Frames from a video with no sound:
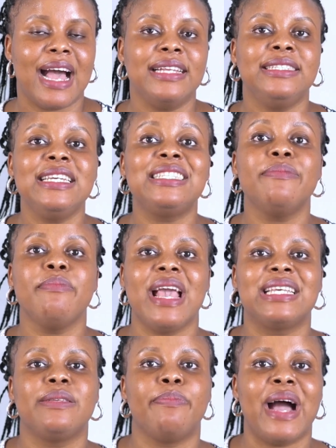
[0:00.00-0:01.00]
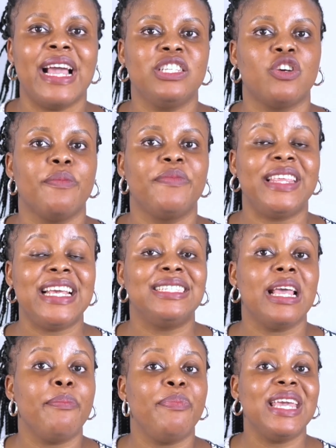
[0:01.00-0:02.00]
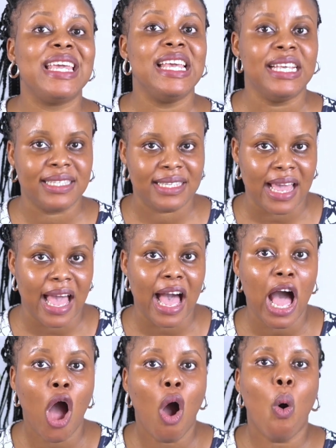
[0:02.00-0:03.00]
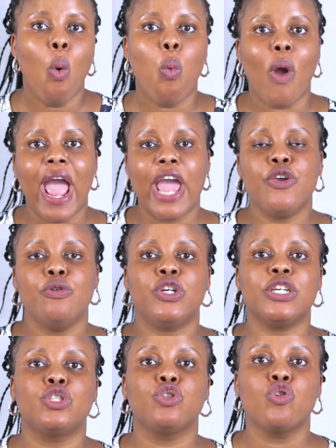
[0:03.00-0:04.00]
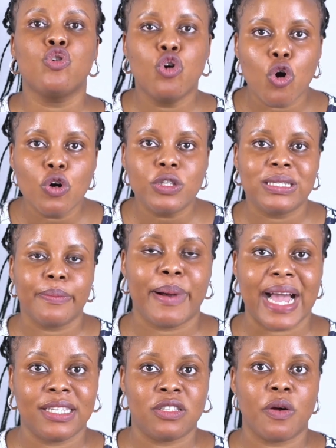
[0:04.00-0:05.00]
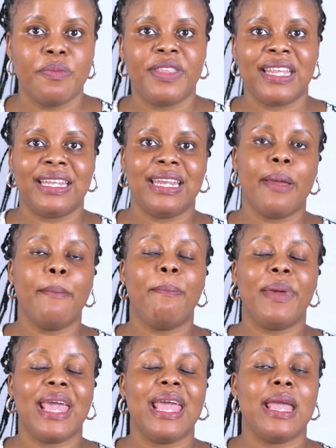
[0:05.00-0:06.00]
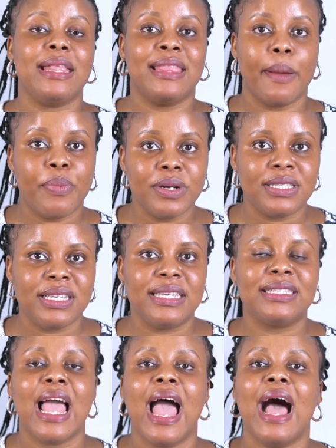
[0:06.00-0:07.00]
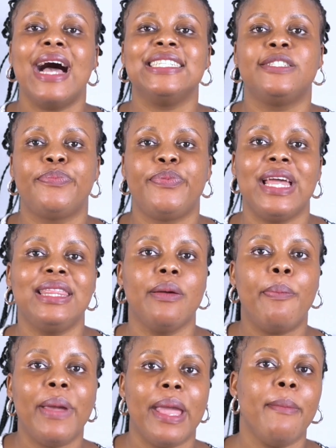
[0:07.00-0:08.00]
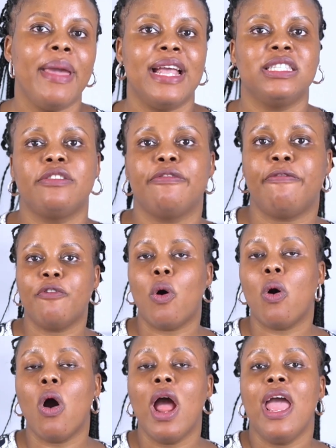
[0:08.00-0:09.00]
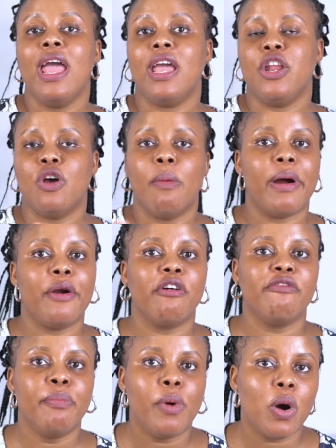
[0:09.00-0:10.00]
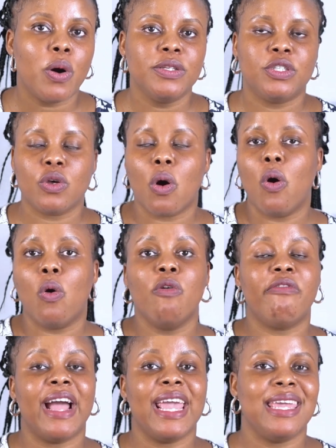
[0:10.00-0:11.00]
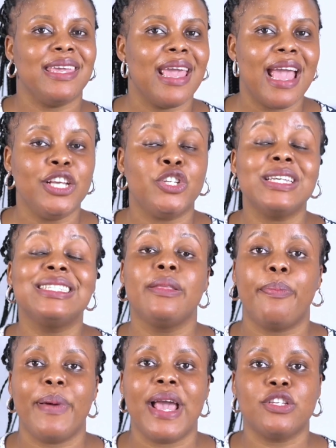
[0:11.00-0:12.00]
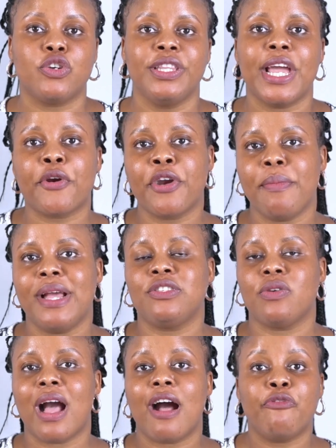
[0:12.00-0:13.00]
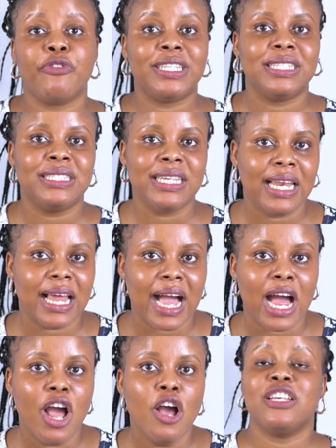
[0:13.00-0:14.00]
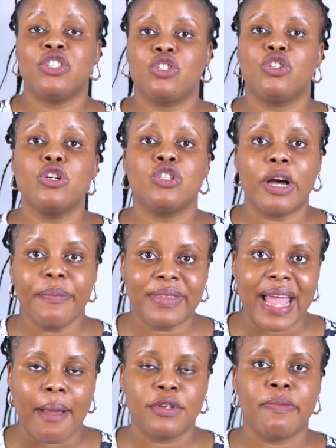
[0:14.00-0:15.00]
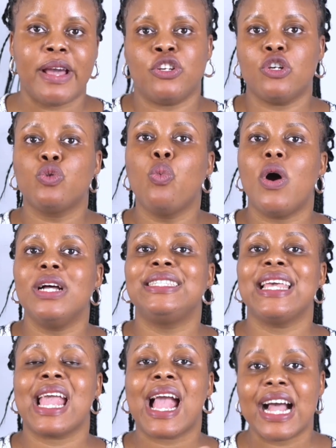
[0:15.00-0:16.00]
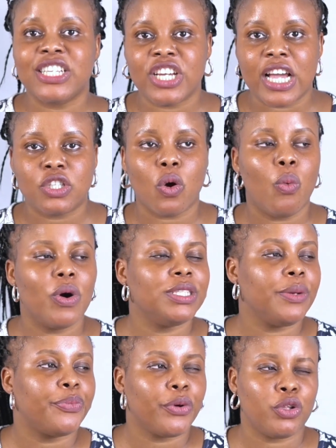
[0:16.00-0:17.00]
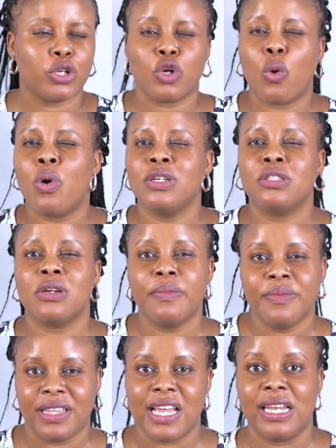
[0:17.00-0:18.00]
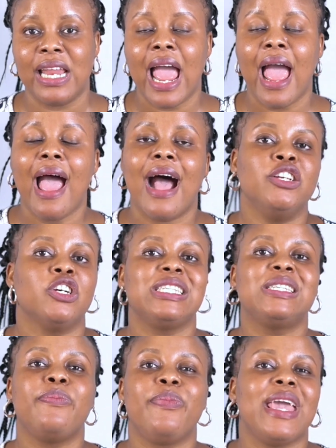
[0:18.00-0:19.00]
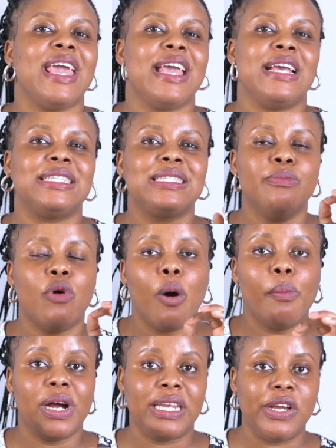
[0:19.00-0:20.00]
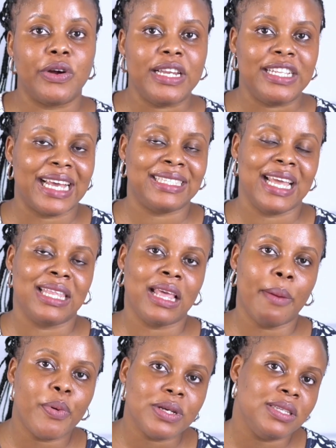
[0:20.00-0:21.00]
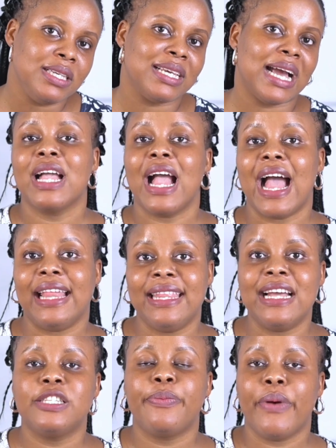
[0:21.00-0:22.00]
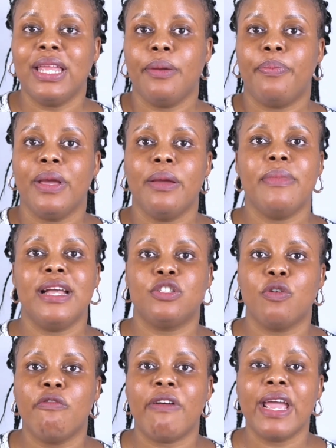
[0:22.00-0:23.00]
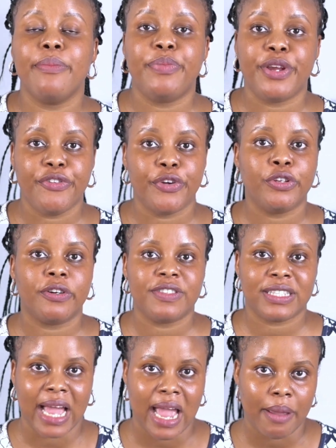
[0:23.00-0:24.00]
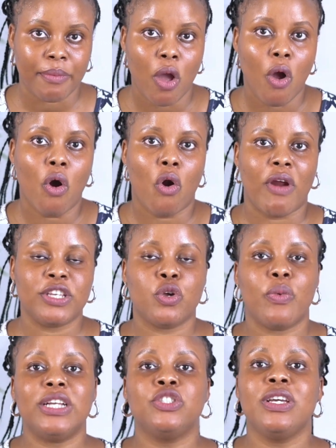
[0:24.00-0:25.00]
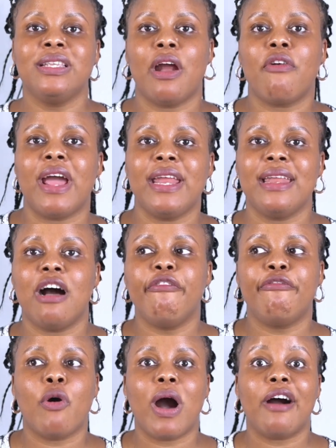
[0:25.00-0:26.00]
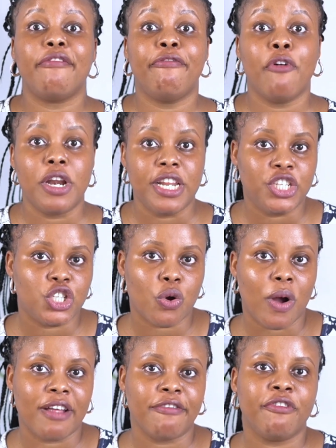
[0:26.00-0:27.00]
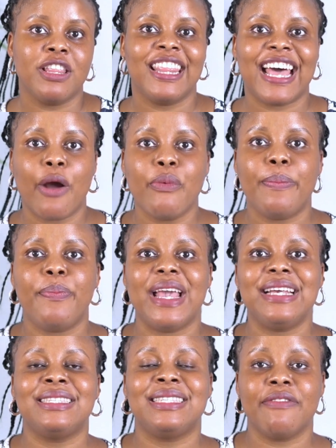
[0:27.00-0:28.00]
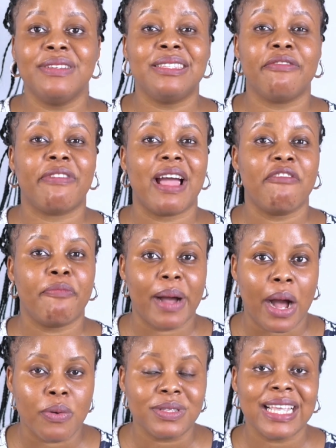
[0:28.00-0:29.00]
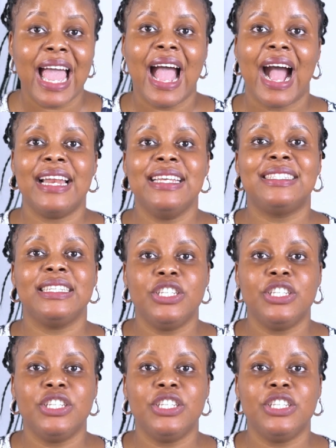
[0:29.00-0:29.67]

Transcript: and this makes buying some things a bit easier, where you just go to buy something and then pay a deposit and spread the payment for a number of months or over a year. It just depends on the agreements you have with the dealer. And so sometimes you might just want a gadget or want a product or want something and just pay a small money on it, that's a deposit, and then spread the payment over a period of time. All right, so we are doing that right now for our furniture, and for that we pay £75 and it's